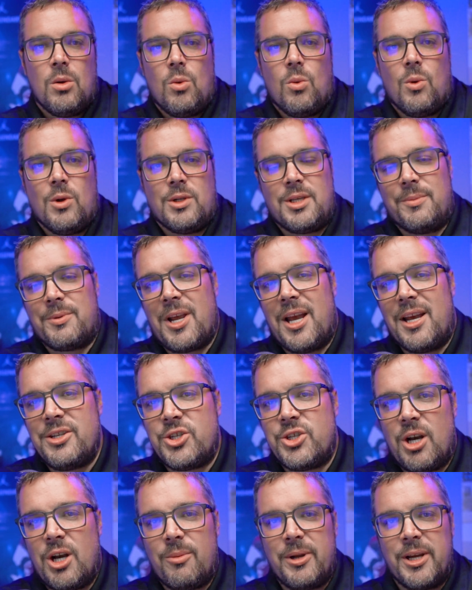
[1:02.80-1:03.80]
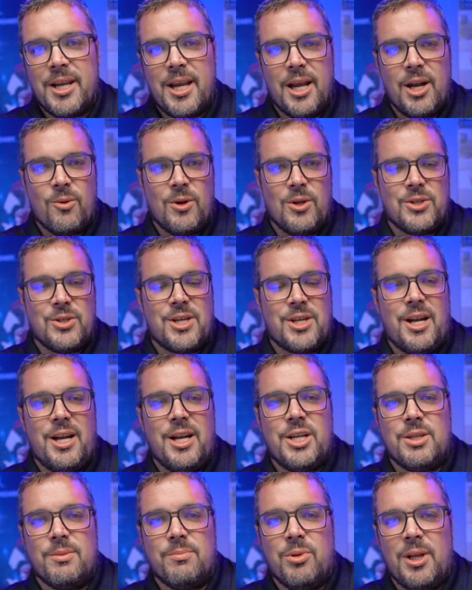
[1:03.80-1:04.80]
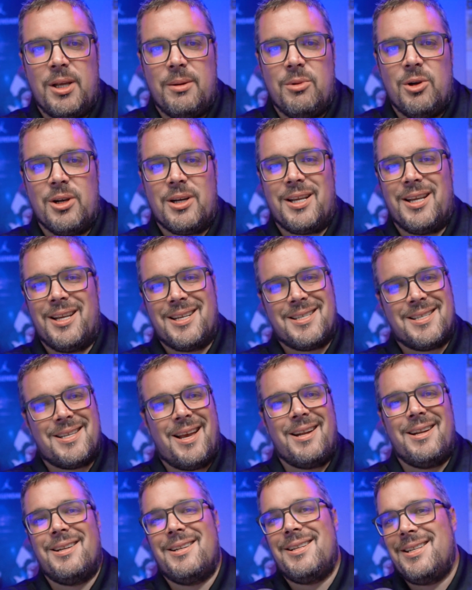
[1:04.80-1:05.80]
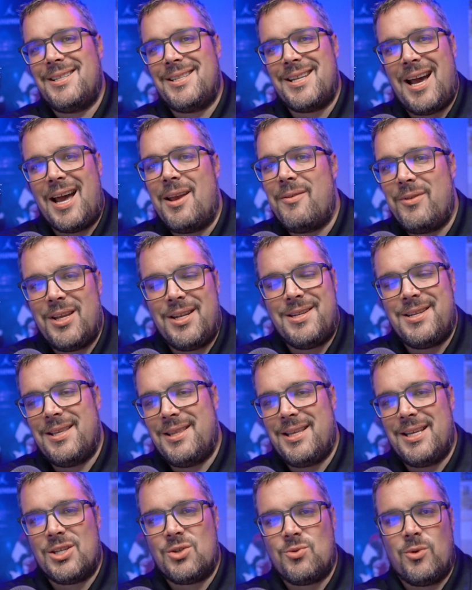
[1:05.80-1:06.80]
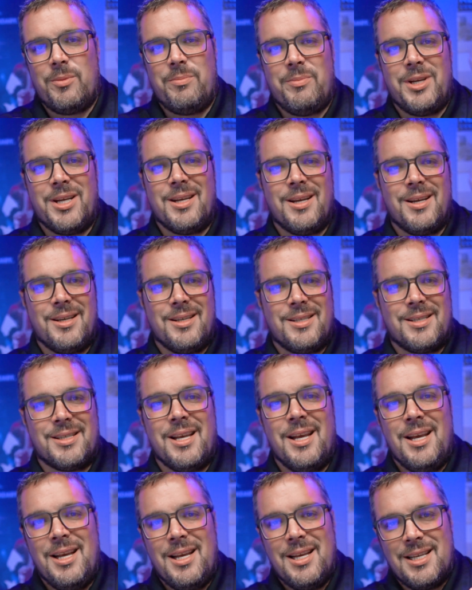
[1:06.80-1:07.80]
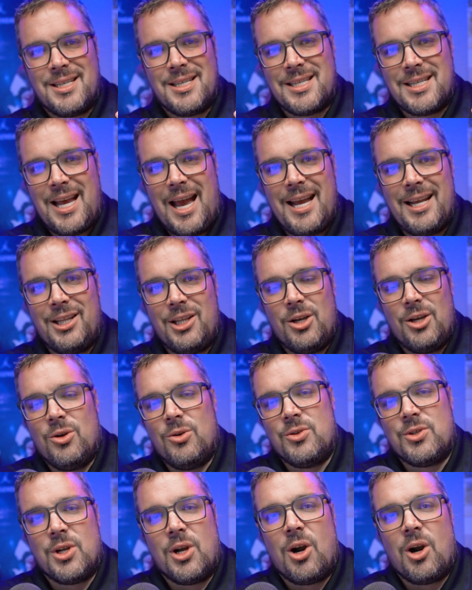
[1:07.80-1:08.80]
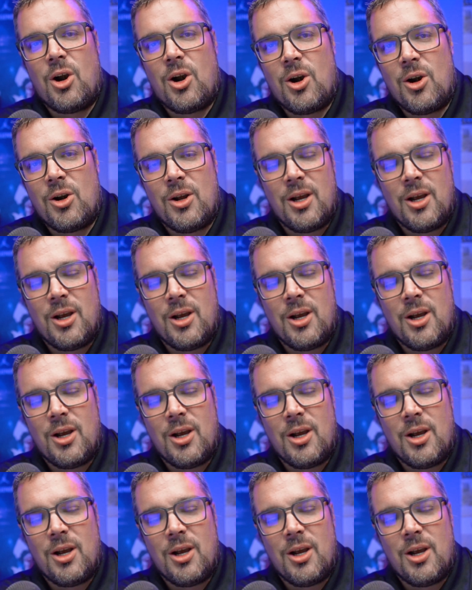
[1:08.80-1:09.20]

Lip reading: What's up, guys? Jeremy Kane, Real Estate Agent Playbook. Excited to dive into this one because silos are